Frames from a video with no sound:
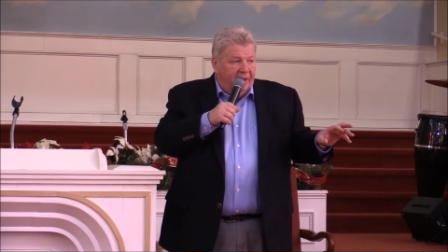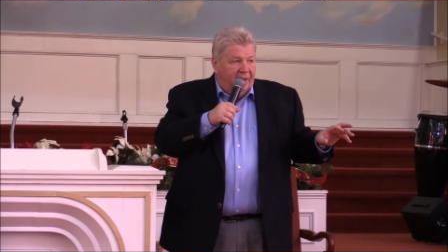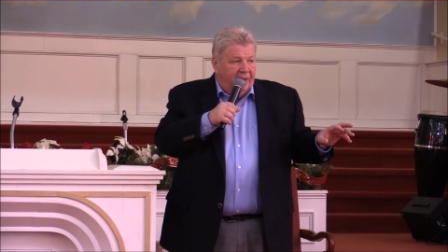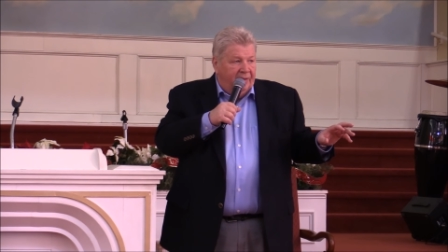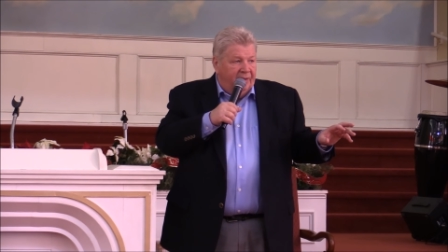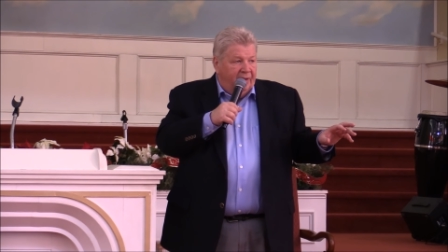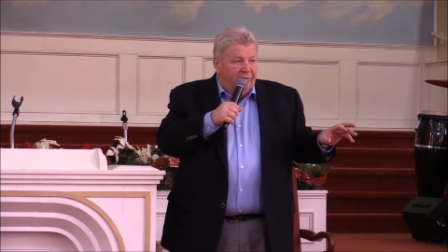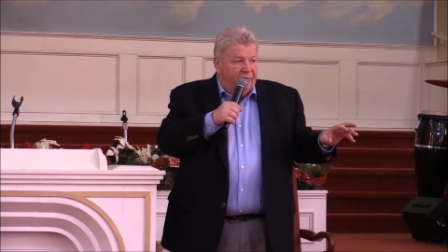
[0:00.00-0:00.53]

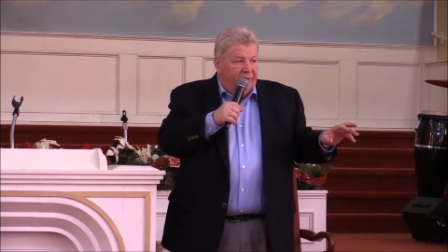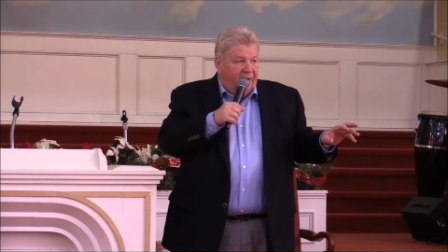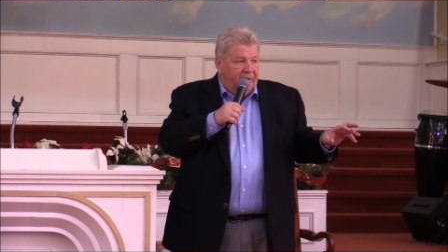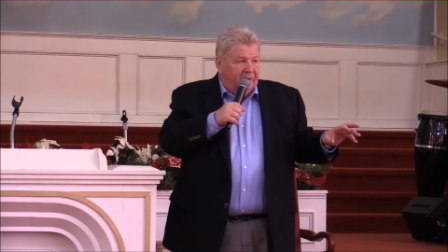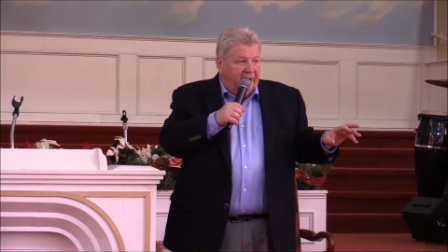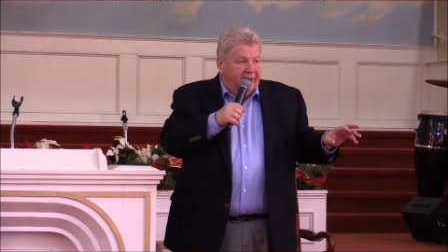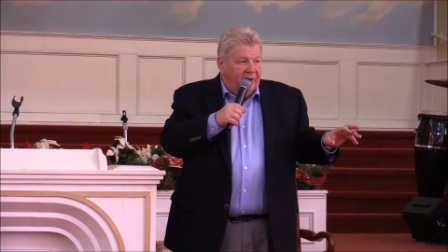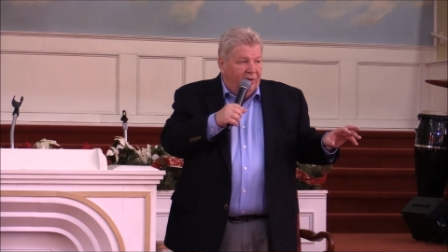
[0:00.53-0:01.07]
And they
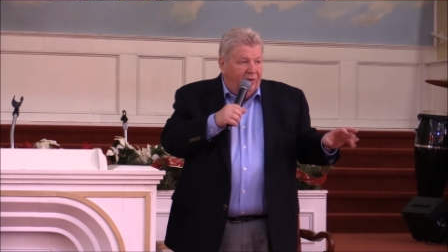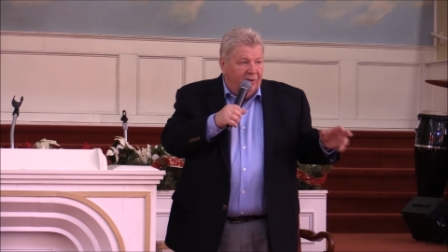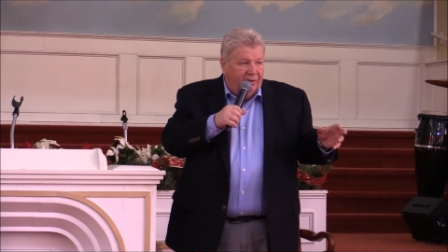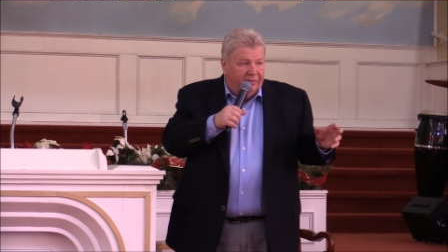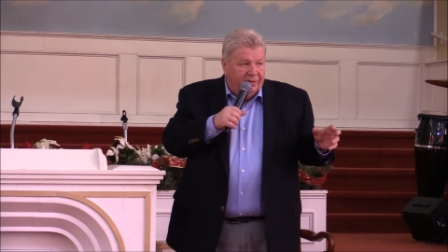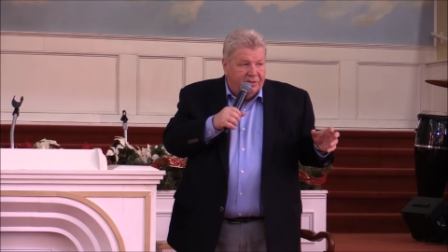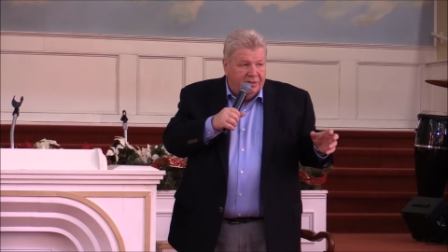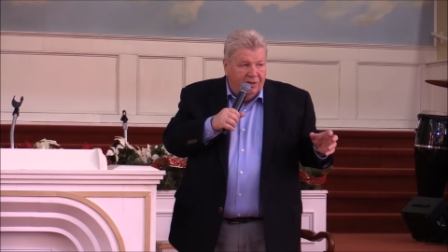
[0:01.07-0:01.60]
felt like
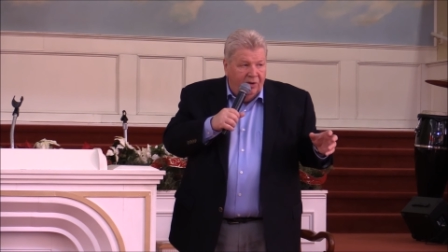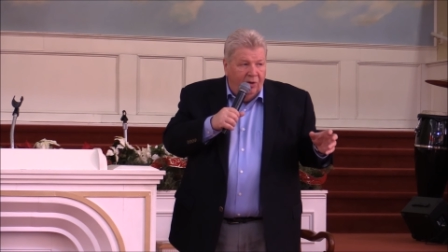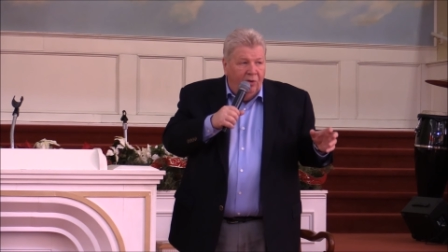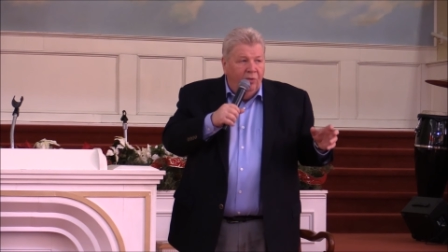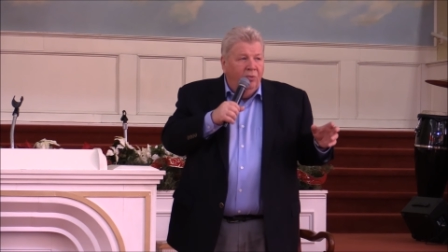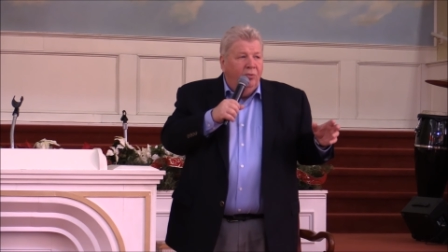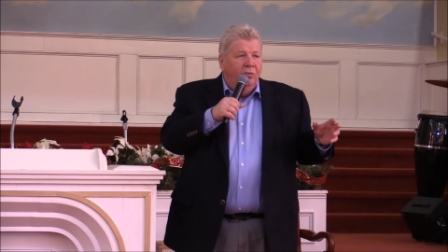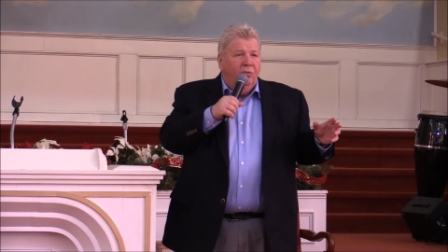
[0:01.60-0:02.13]
all of us.
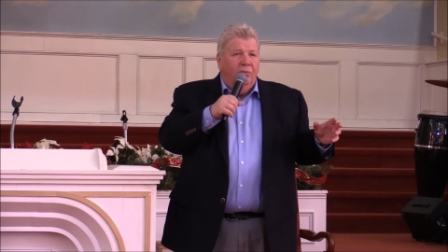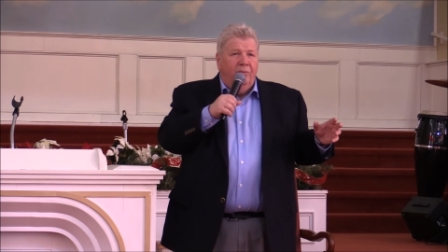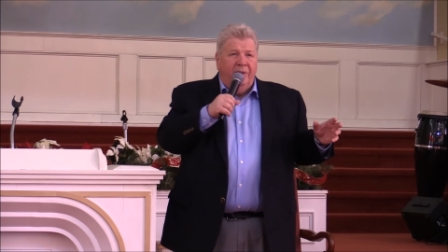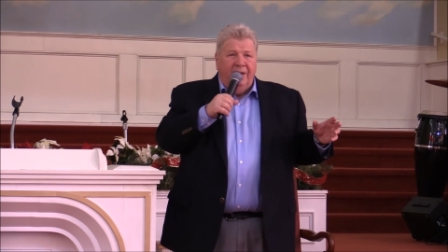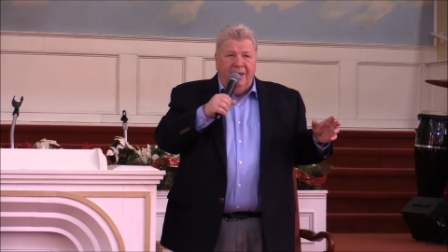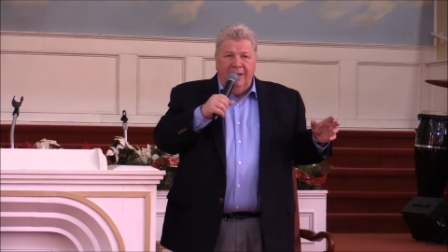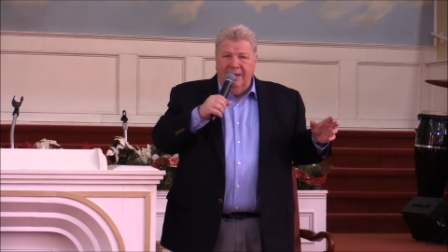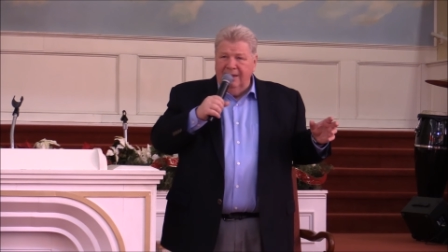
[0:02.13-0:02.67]
Who,
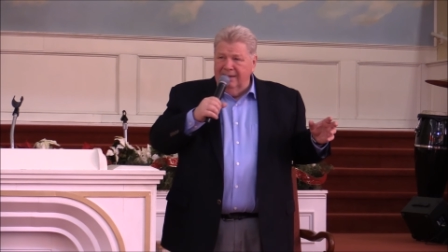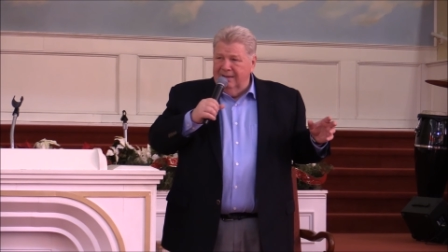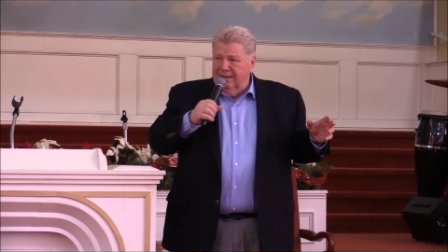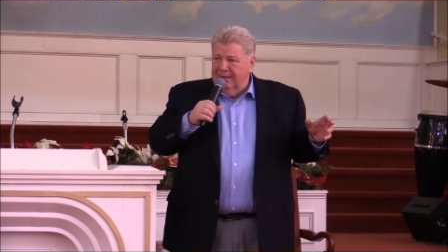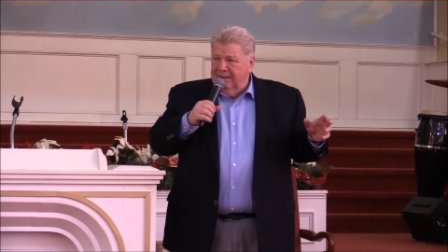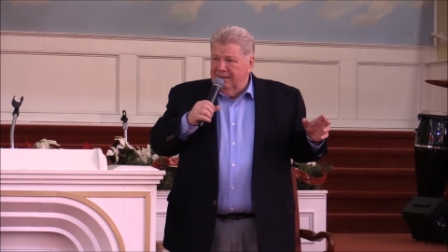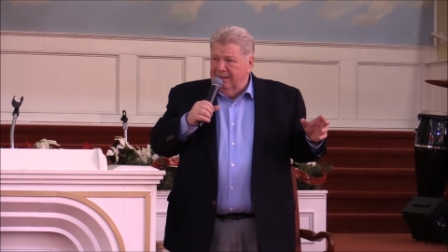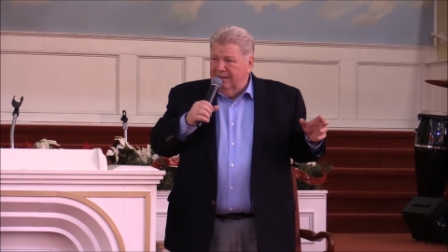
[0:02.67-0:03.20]
me?
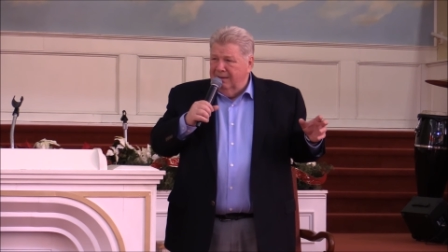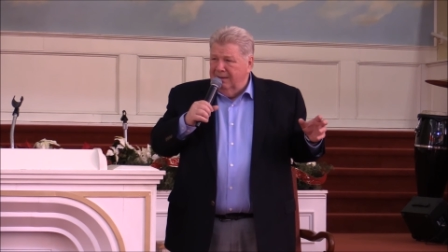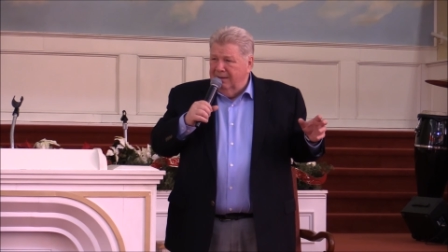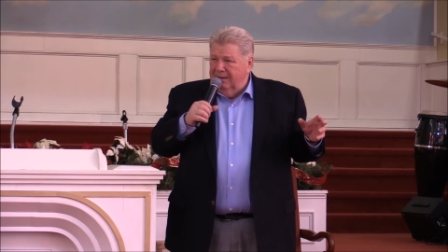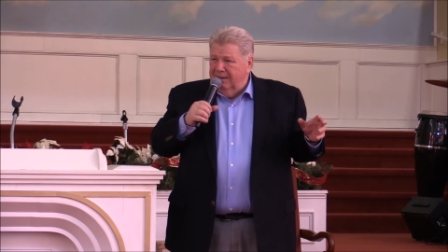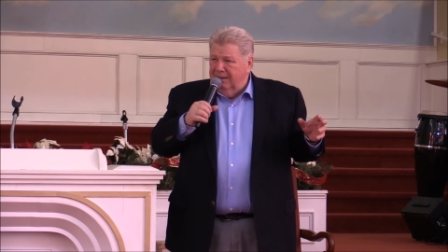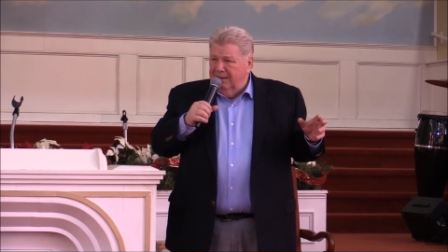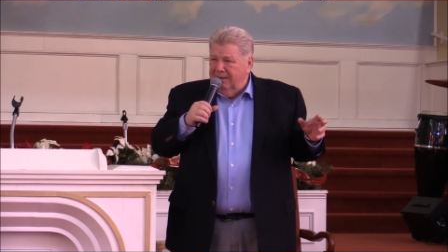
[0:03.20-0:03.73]

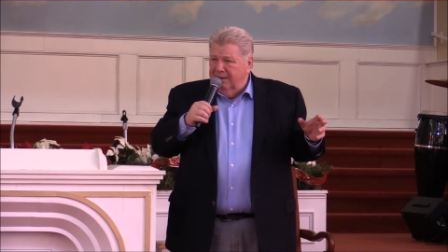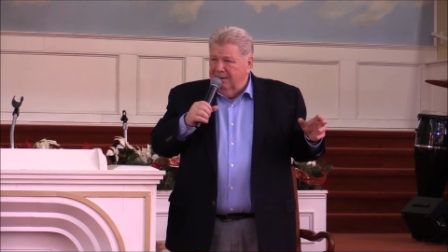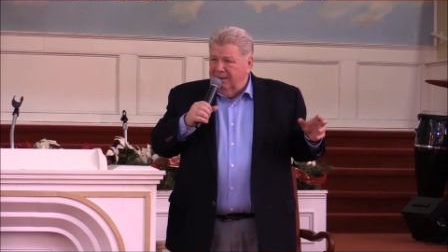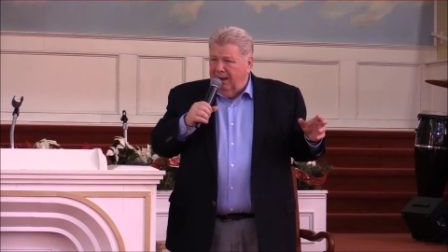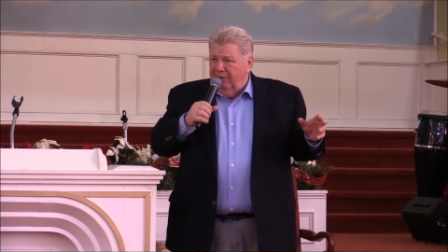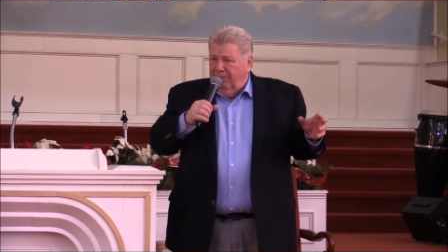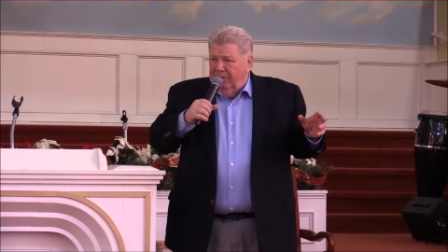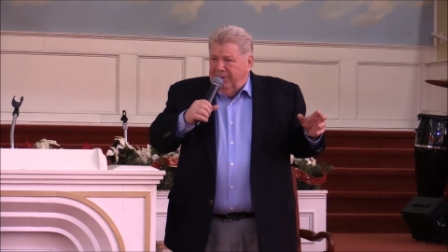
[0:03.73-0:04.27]

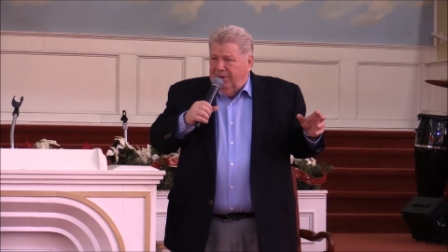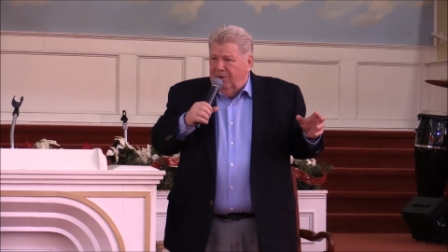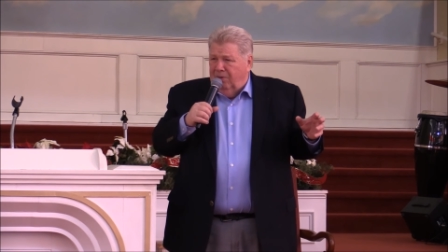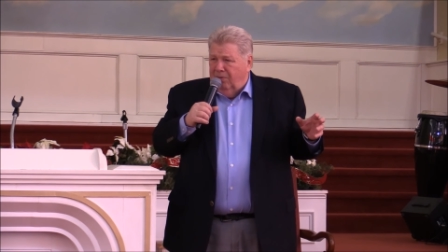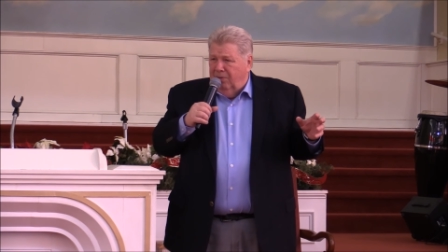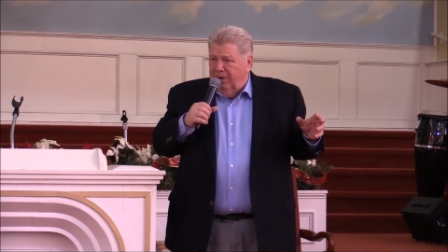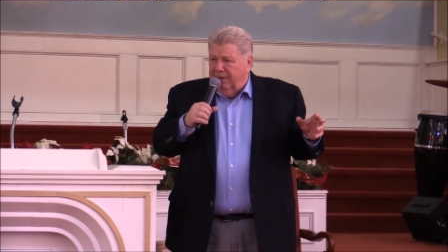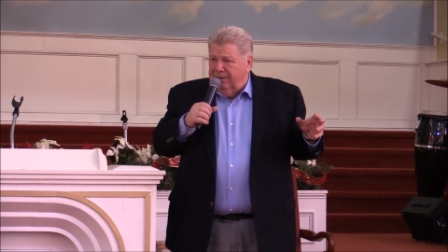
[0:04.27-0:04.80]
I really
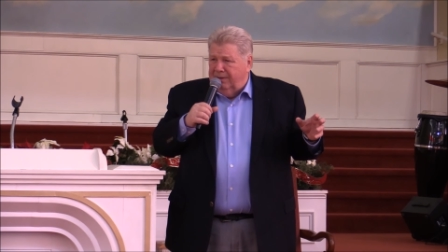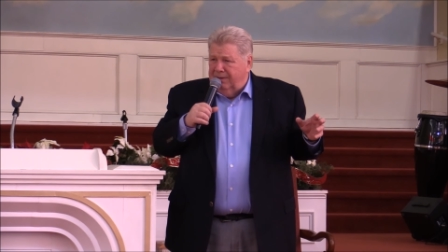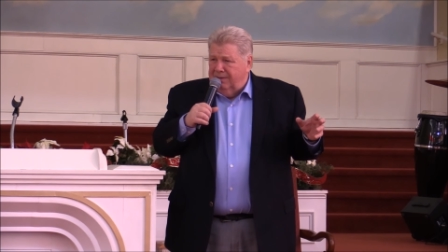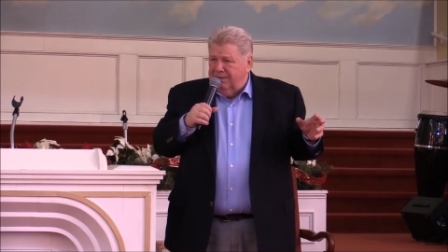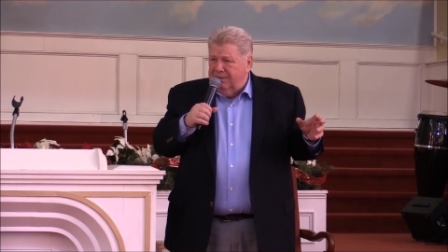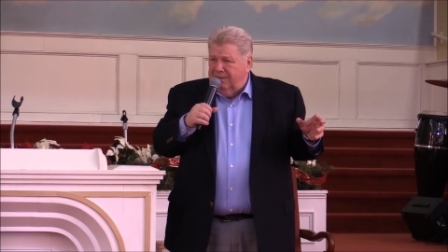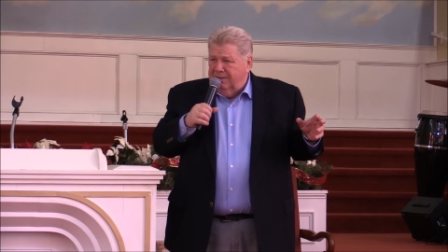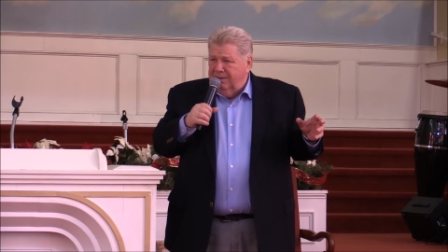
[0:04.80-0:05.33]
don't want
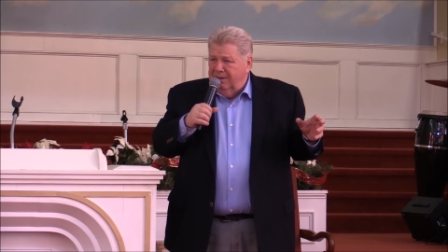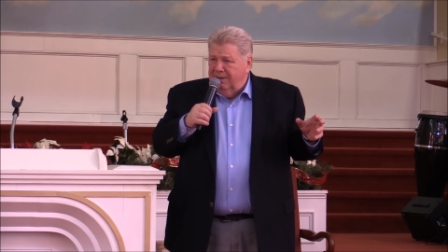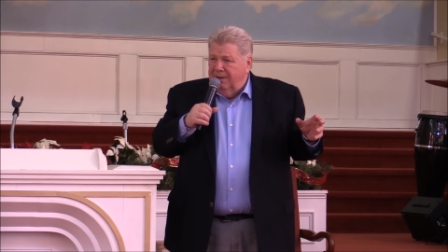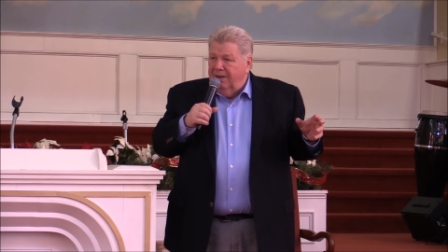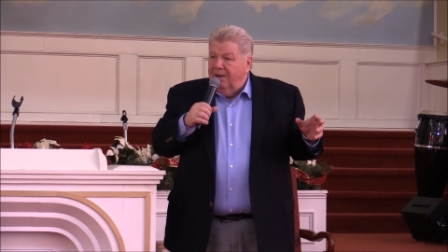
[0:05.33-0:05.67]
this.